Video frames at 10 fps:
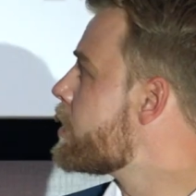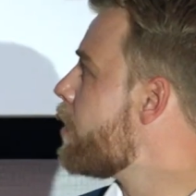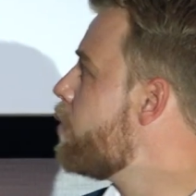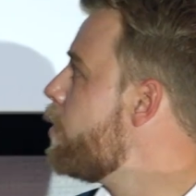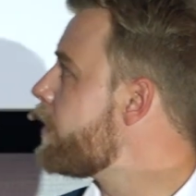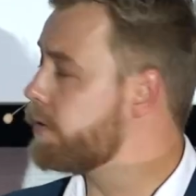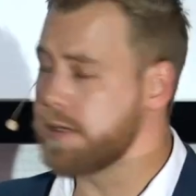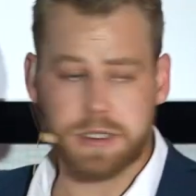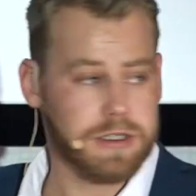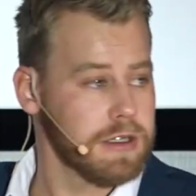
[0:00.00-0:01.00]
So with
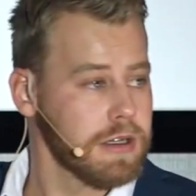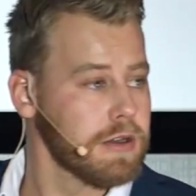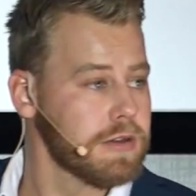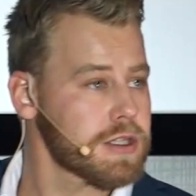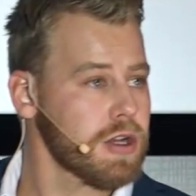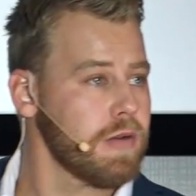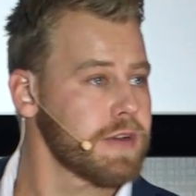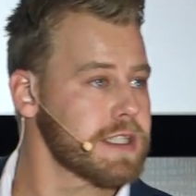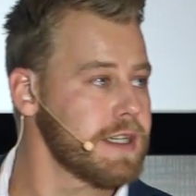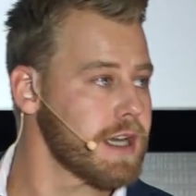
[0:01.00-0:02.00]
this
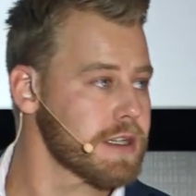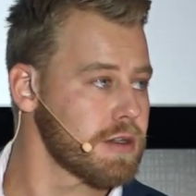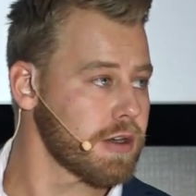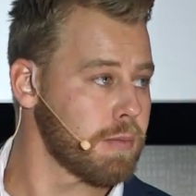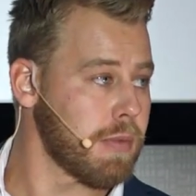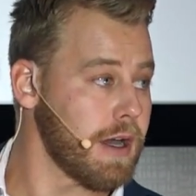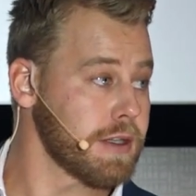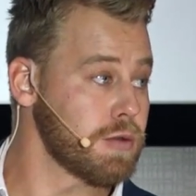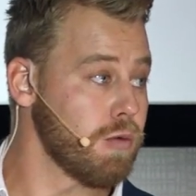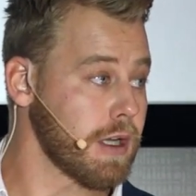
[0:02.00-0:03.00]
obviously does not
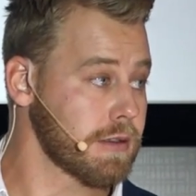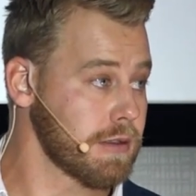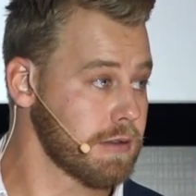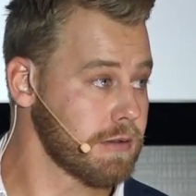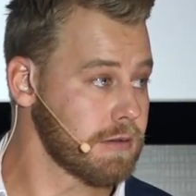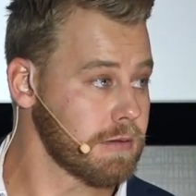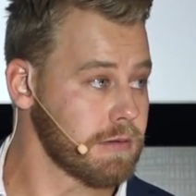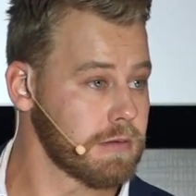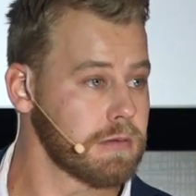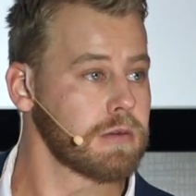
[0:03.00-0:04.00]
apply to what?
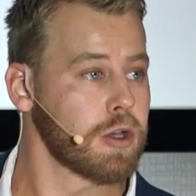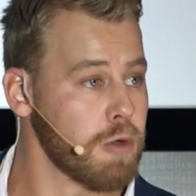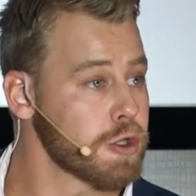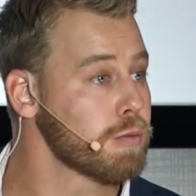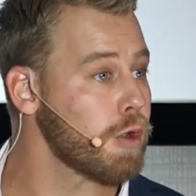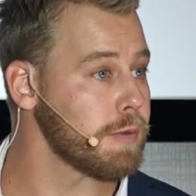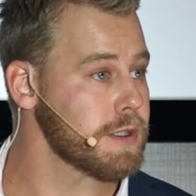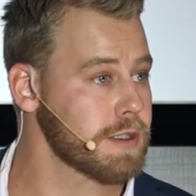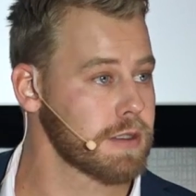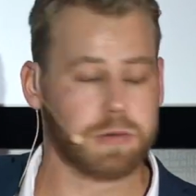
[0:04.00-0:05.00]
Commercial
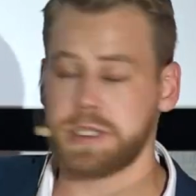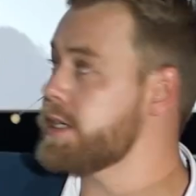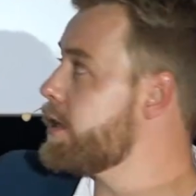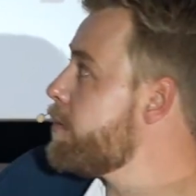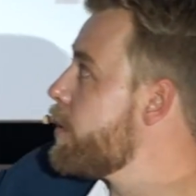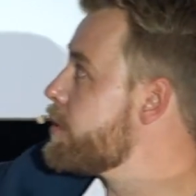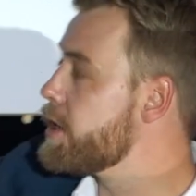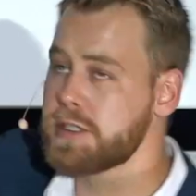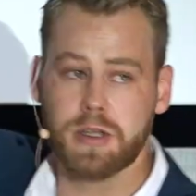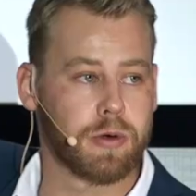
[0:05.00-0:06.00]
properties. We see that because
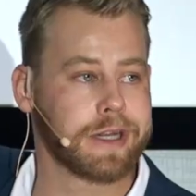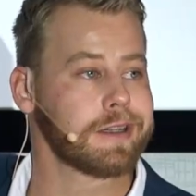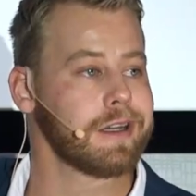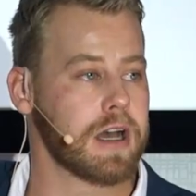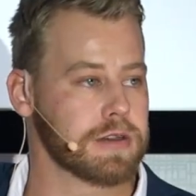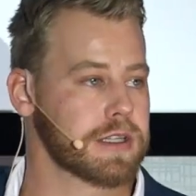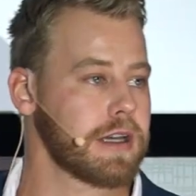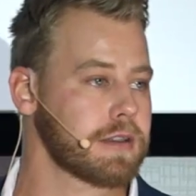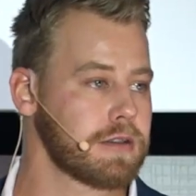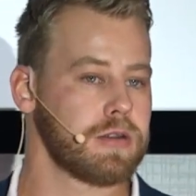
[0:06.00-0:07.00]
it's the Rental Housing
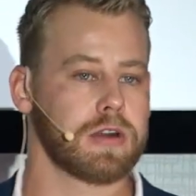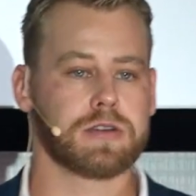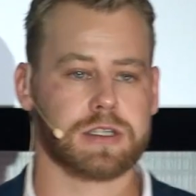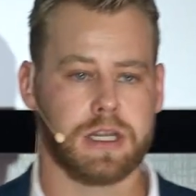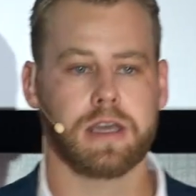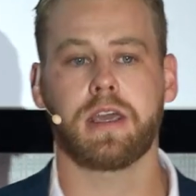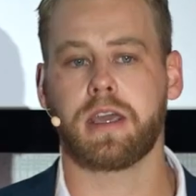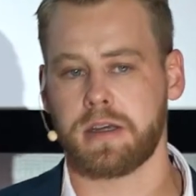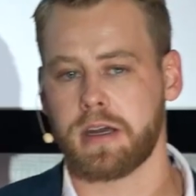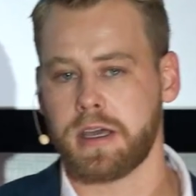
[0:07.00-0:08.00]
Act. You don't stay
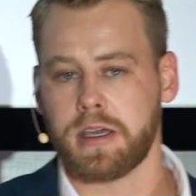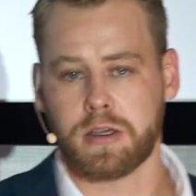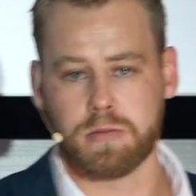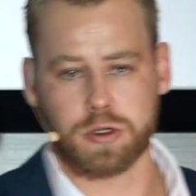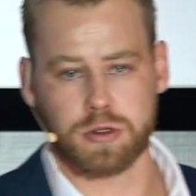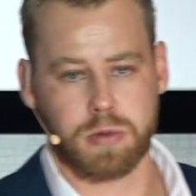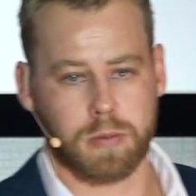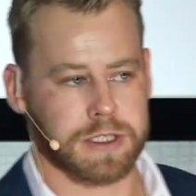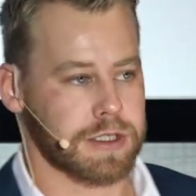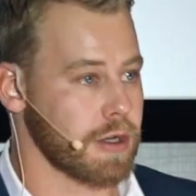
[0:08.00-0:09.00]
in a commercial
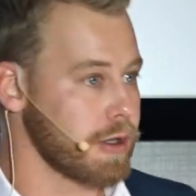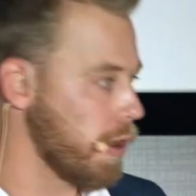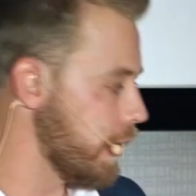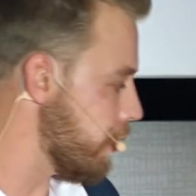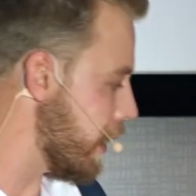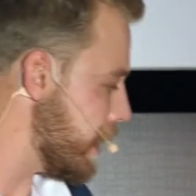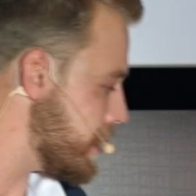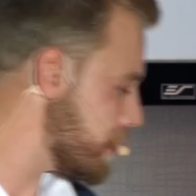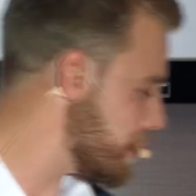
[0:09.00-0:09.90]
property. So it only relates